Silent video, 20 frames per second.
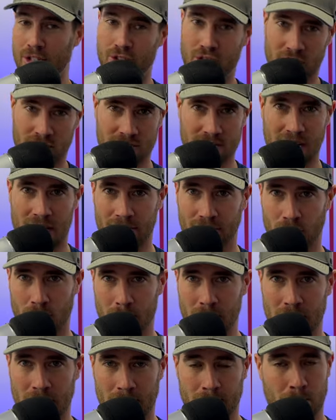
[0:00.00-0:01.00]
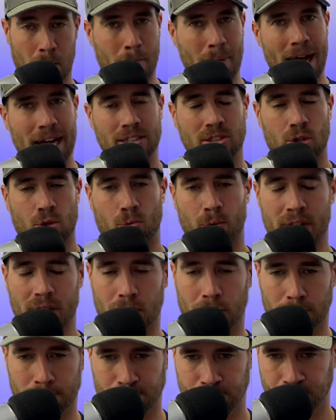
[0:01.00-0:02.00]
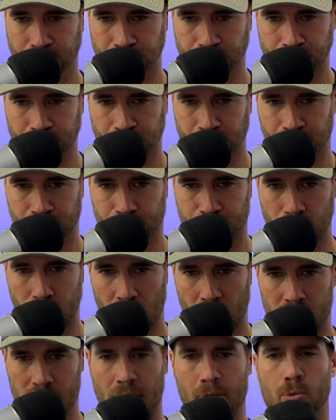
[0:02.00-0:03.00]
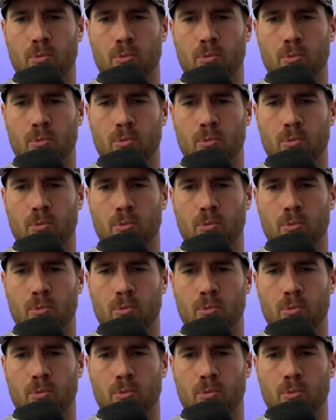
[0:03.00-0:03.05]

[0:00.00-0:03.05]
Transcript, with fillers: just not for me. But back to the Regal. Now, the